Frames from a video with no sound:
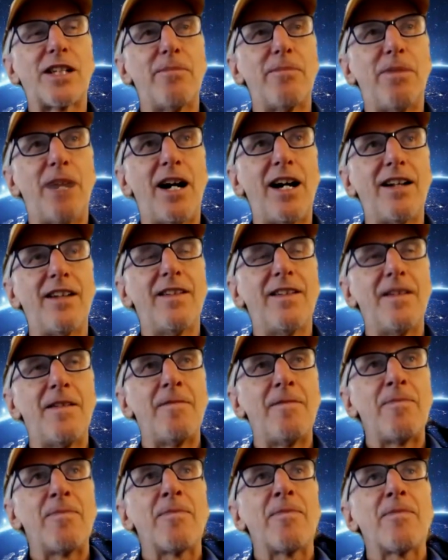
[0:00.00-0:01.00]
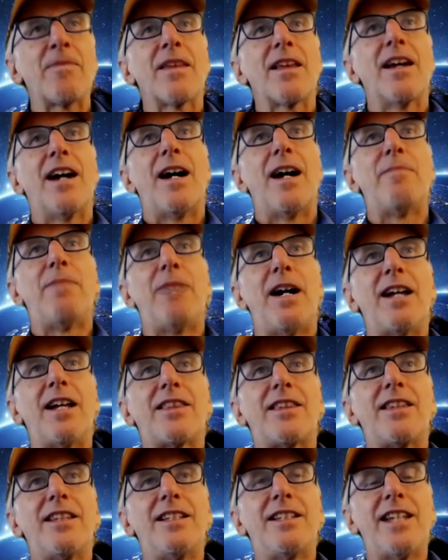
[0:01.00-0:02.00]
I bought I
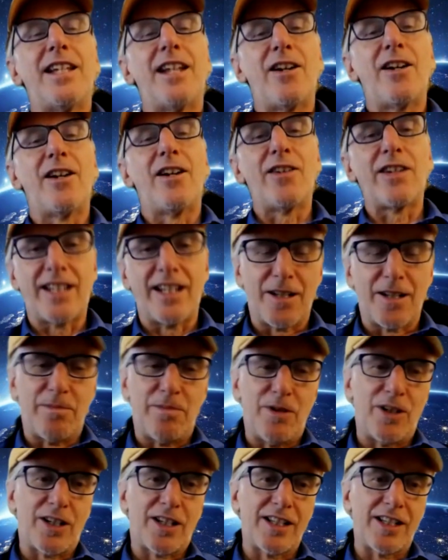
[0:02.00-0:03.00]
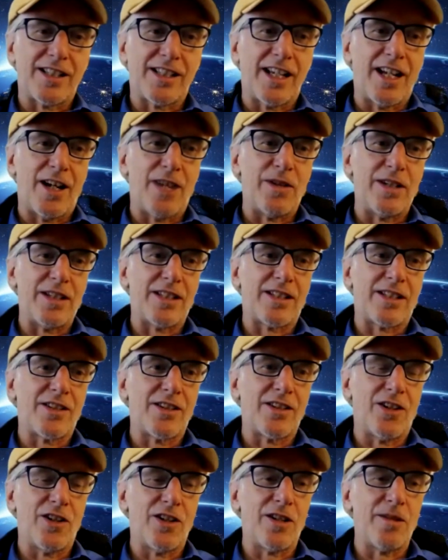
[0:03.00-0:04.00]
bought the Derek Dingle book because I'd always
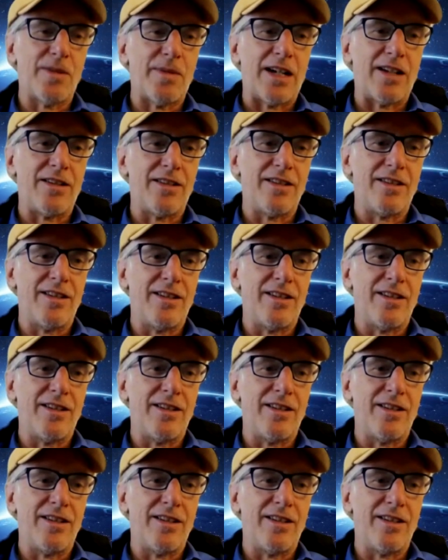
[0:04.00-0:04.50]
heard about,